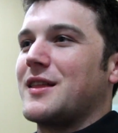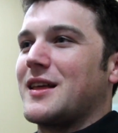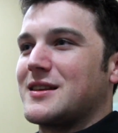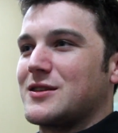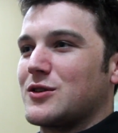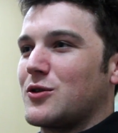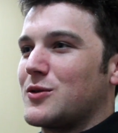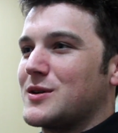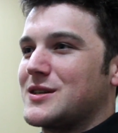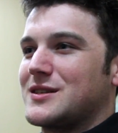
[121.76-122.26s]

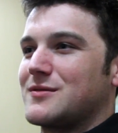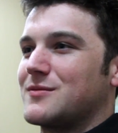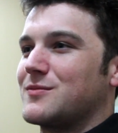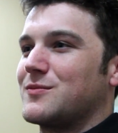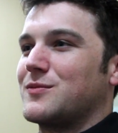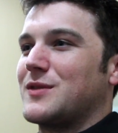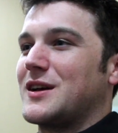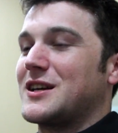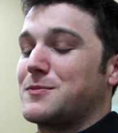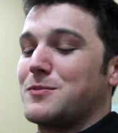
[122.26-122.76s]
there's always,
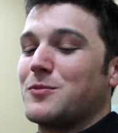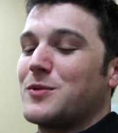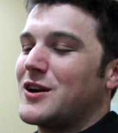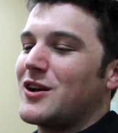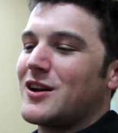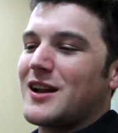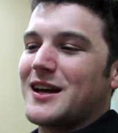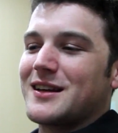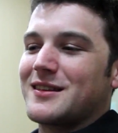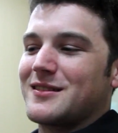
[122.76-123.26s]
we're
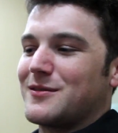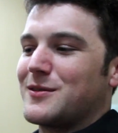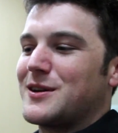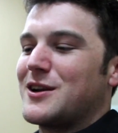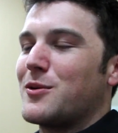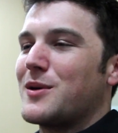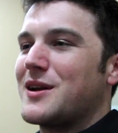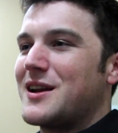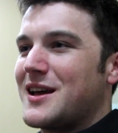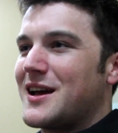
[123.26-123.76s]

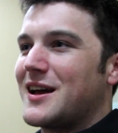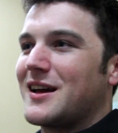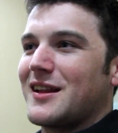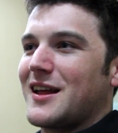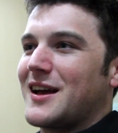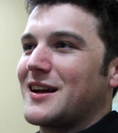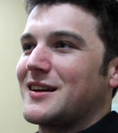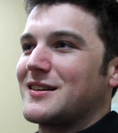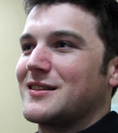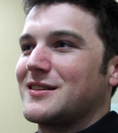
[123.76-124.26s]
nowhere near
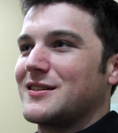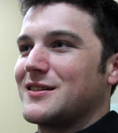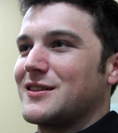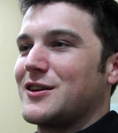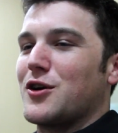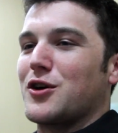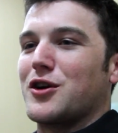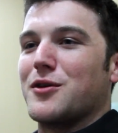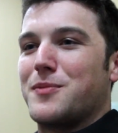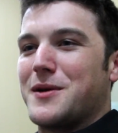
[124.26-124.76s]
like,
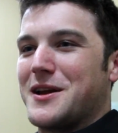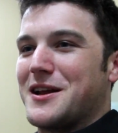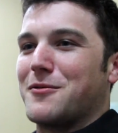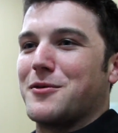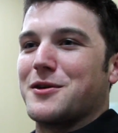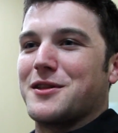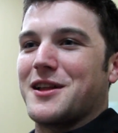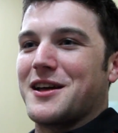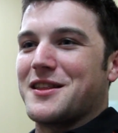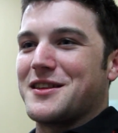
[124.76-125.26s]

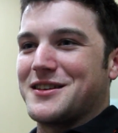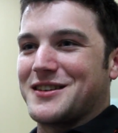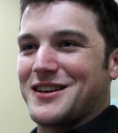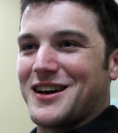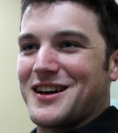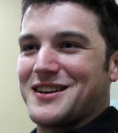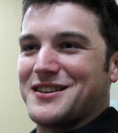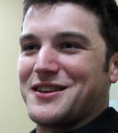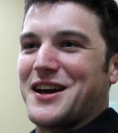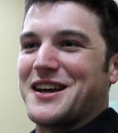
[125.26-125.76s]
competing with like these
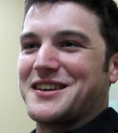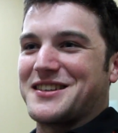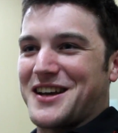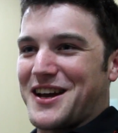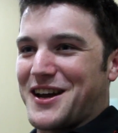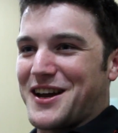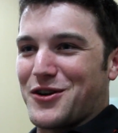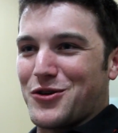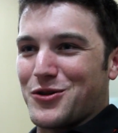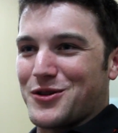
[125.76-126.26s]
guys at
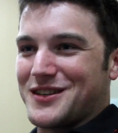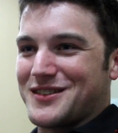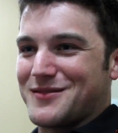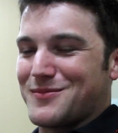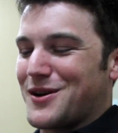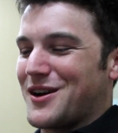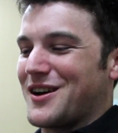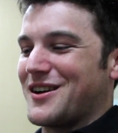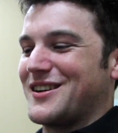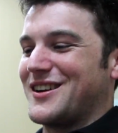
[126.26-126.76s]
SK and all these,
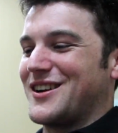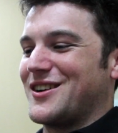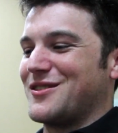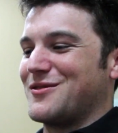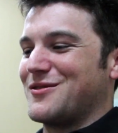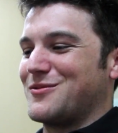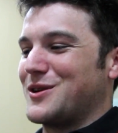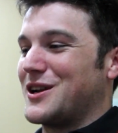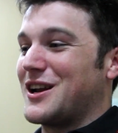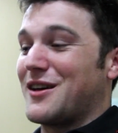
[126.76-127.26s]
but
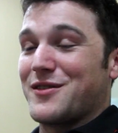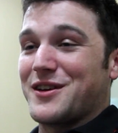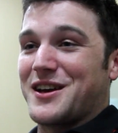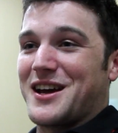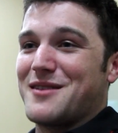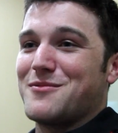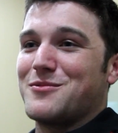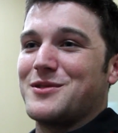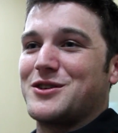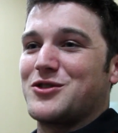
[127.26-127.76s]
we love the
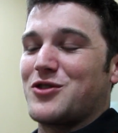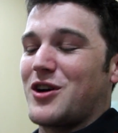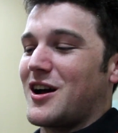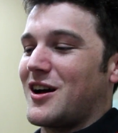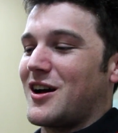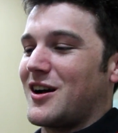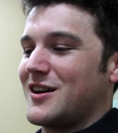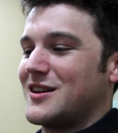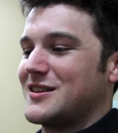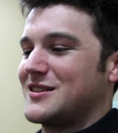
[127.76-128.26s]
game, we try
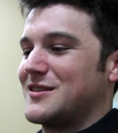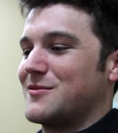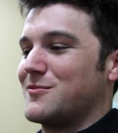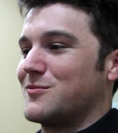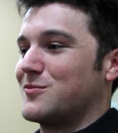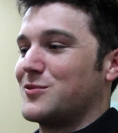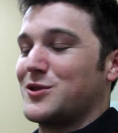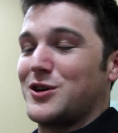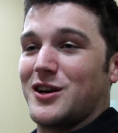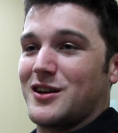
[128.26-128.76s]
our hardest,
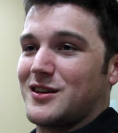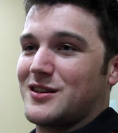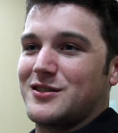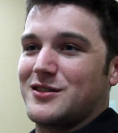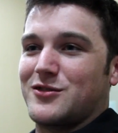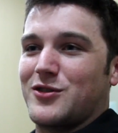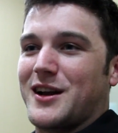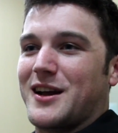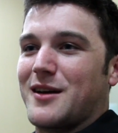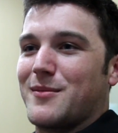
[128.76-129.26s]
and we're going to
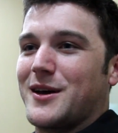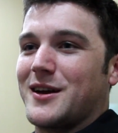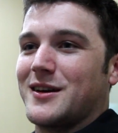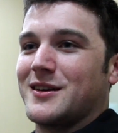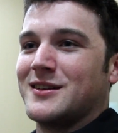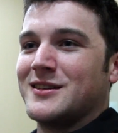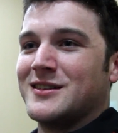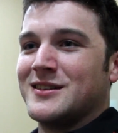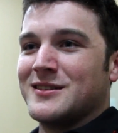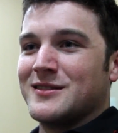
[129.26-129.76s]
just try to get better.
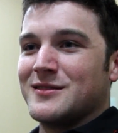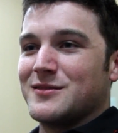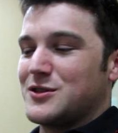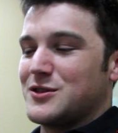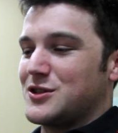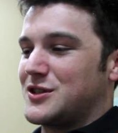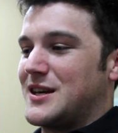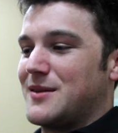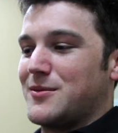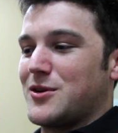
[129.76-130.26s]

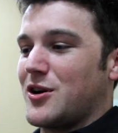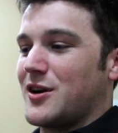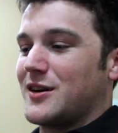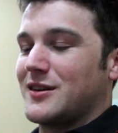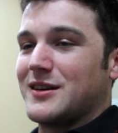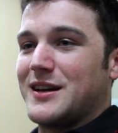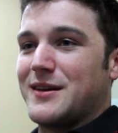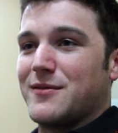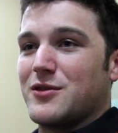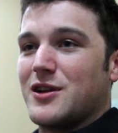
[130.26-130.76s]
Just keep going.
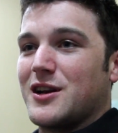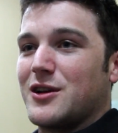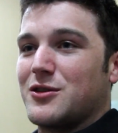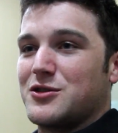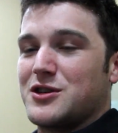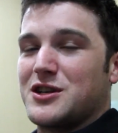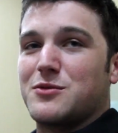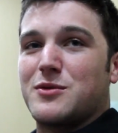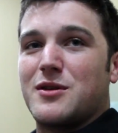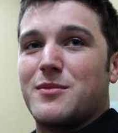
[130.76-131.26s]
Even the
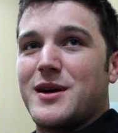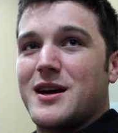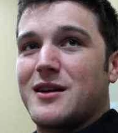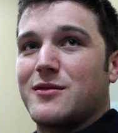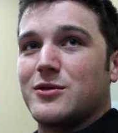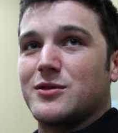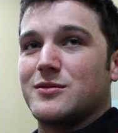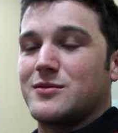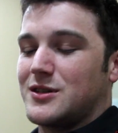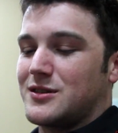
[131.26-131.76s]
little changes we
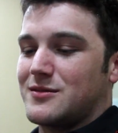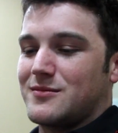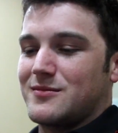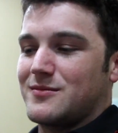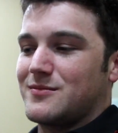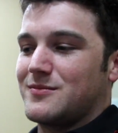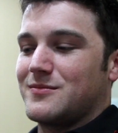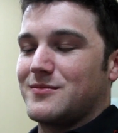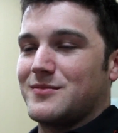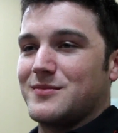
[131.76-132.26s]
make, we'll just
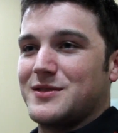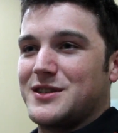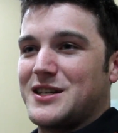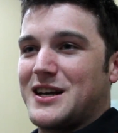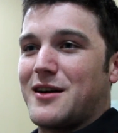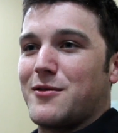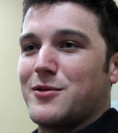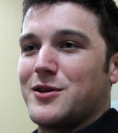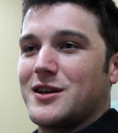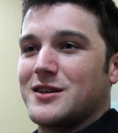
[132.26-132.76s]

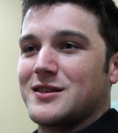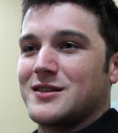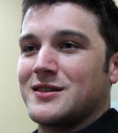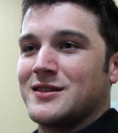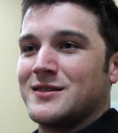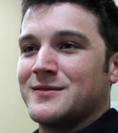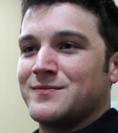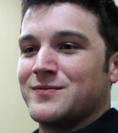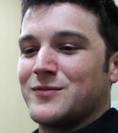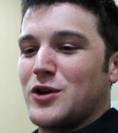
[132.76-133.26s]
see how it does.
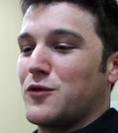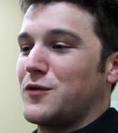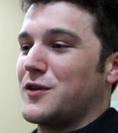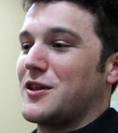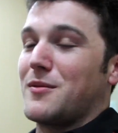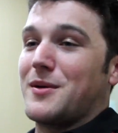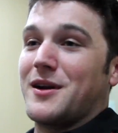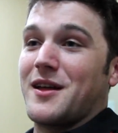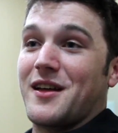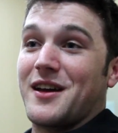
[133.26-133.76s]
Hopefully
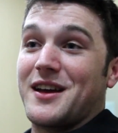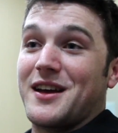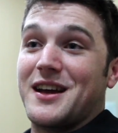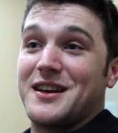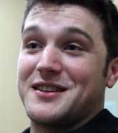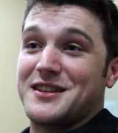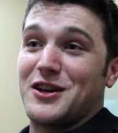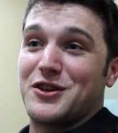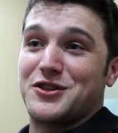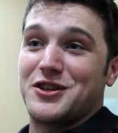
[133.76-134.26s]
there'll be another
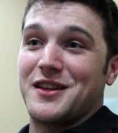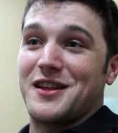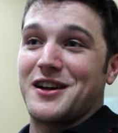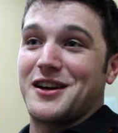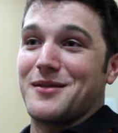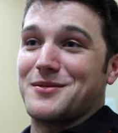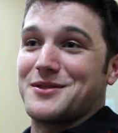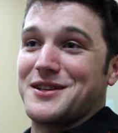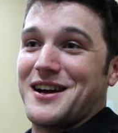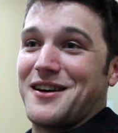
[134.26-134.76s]
ESL or something
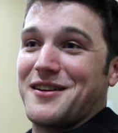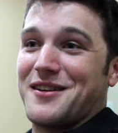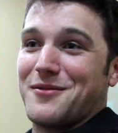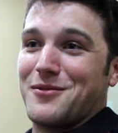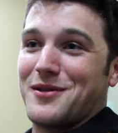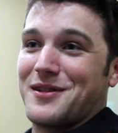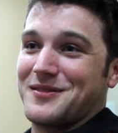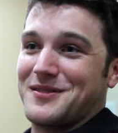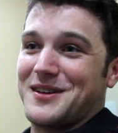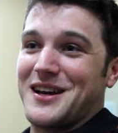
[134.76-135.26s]
that comes down,
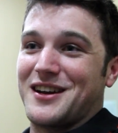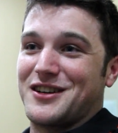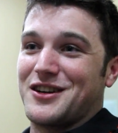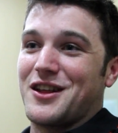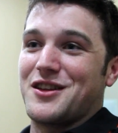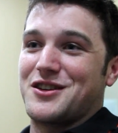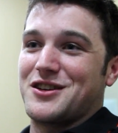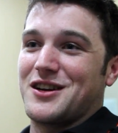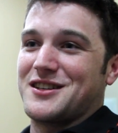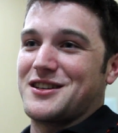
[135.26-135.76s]
and we'll get
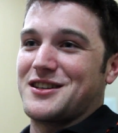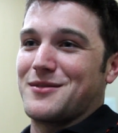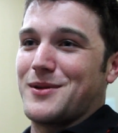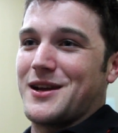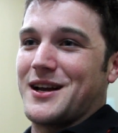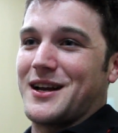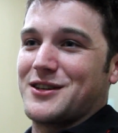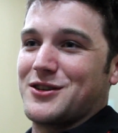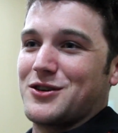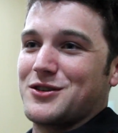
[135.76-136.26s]
another chance to
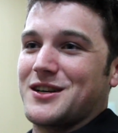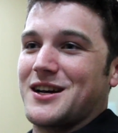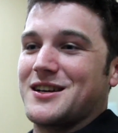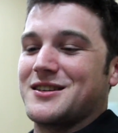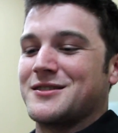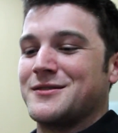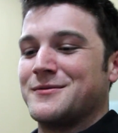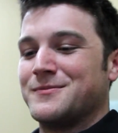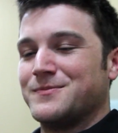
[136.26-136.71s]
play against those guys.